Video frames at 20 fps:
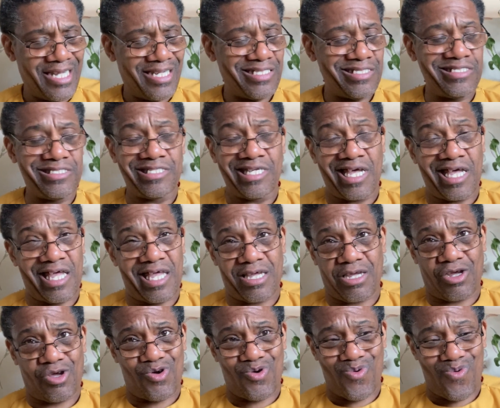
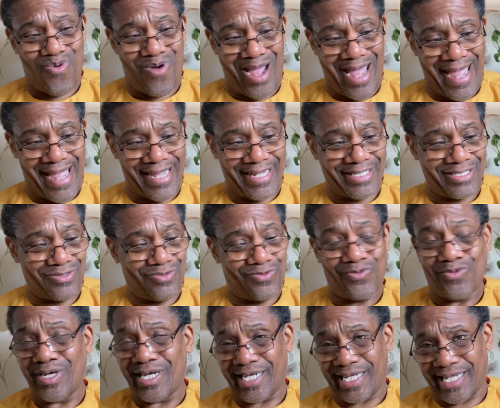not quite
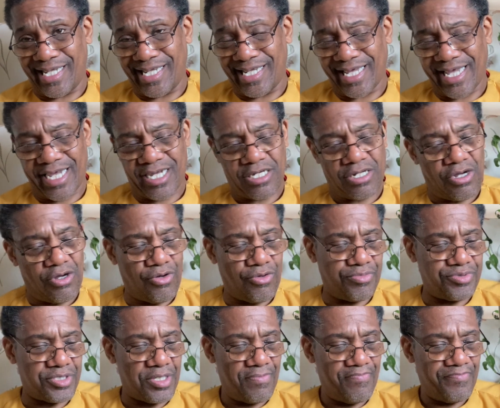what he had
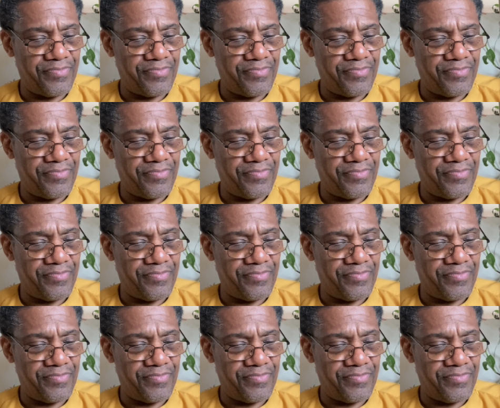hoped.